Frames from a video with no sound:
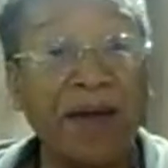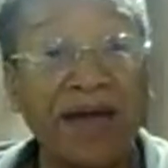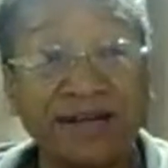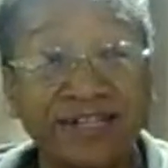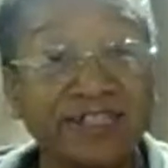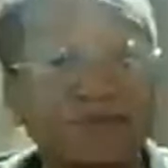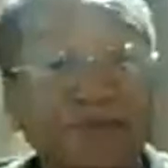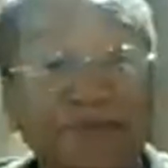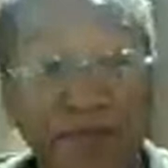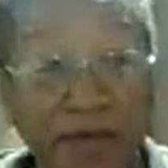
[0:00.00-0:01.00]
my
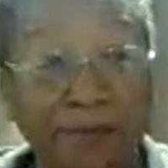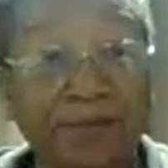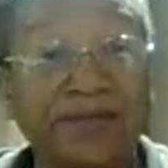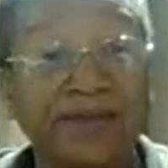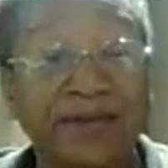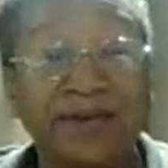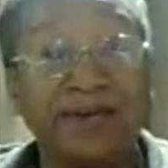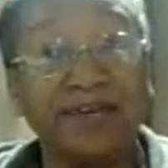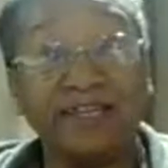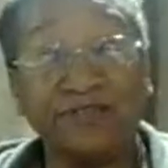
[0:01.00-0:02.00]
husband's family
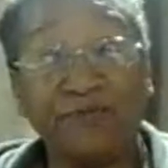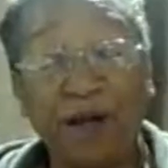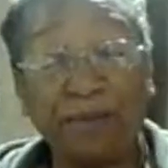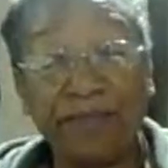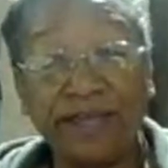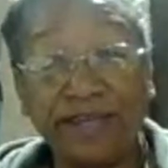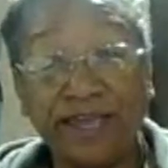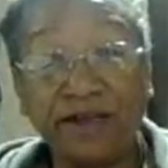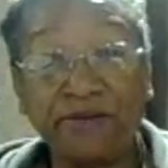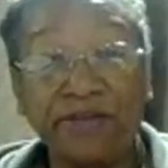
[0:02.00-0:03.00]
is from that
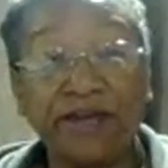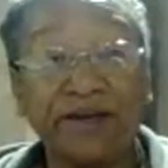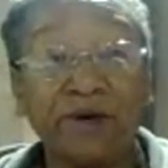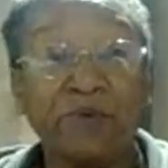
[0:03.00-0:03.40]
area,